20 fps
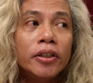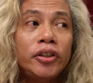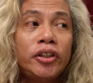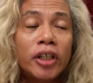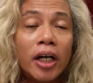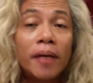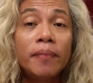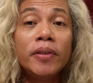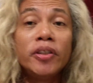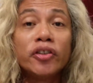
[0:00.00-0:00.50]

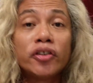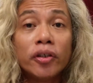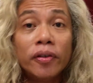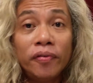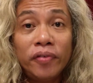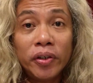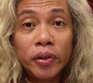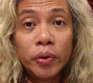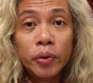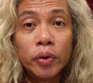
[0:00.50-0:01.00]
job
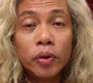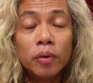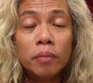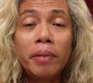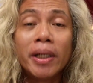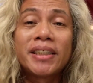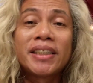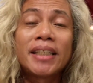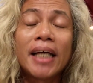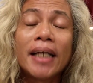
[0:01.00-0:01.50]
interview.
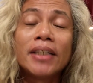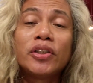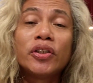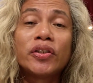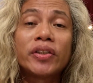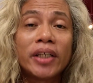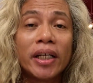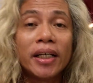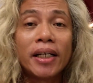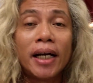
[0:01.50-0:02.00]
But sad to
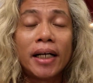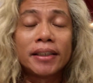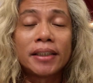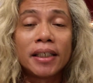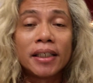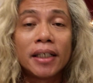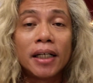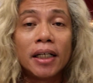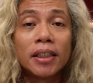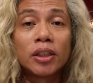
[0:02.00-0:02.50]
say, guys
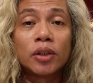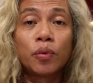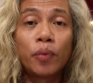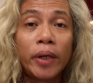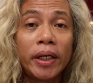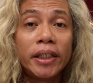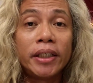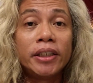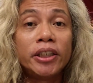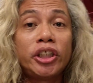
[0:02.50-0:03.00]
and girls,
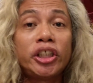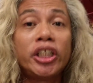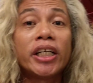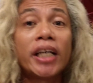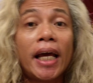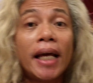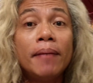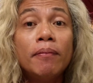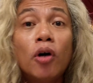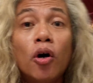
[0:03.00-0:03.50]
when she
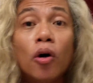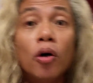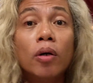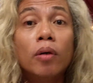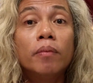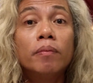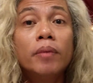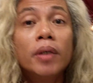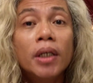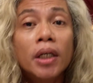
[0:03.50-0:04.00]
came
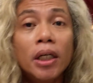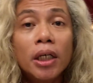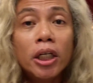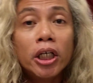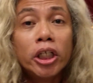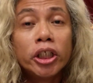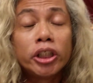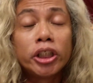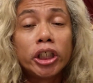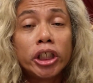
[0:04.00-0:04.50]
home,
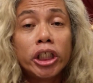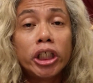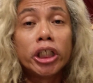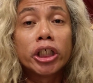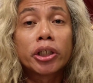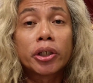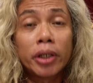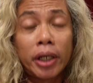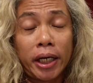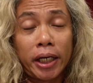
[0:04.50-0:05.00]
she
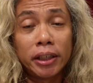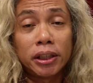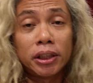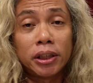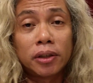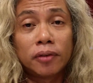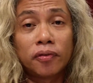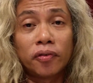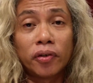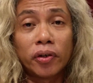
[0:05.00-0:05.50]

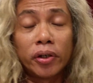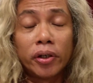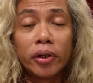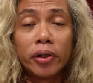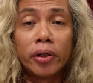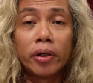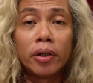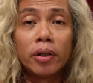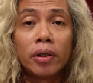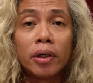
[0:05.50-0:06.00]
cries for
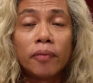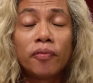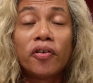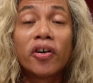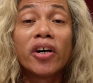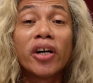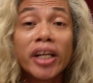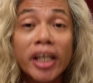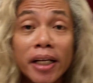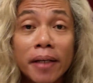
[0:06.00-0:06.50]
her,
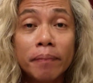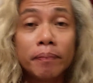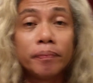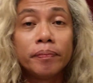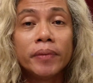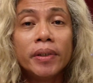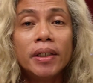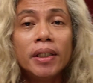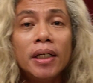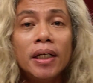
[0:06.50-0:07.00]
for him,
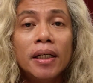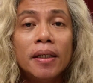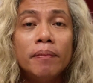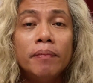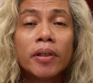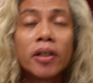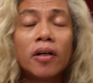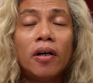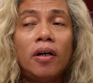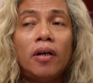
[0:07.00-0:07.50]

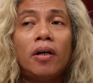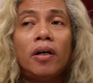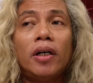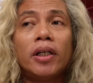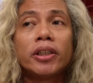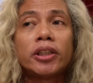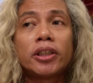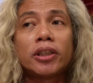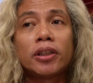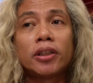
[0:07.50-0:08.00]

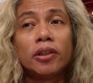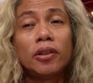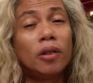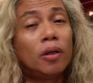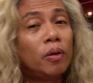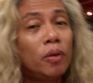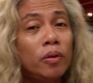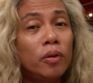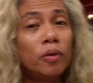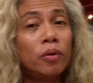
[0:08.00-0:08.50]
because you
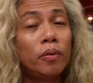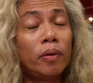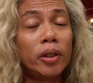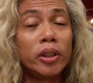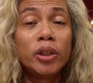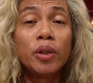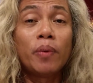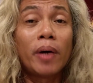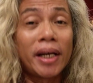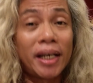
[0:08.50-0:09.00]
know,
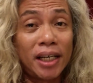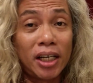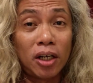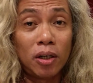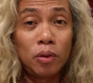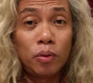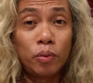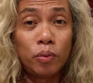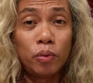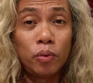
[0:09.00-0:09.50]
you wanna
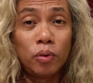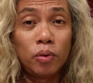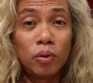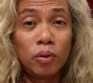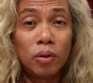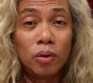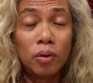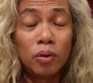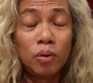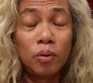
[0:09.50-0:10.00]
know
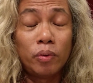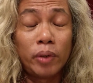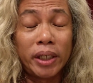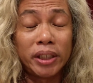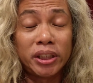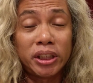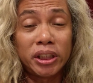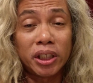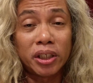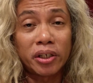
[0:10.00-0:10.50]
why she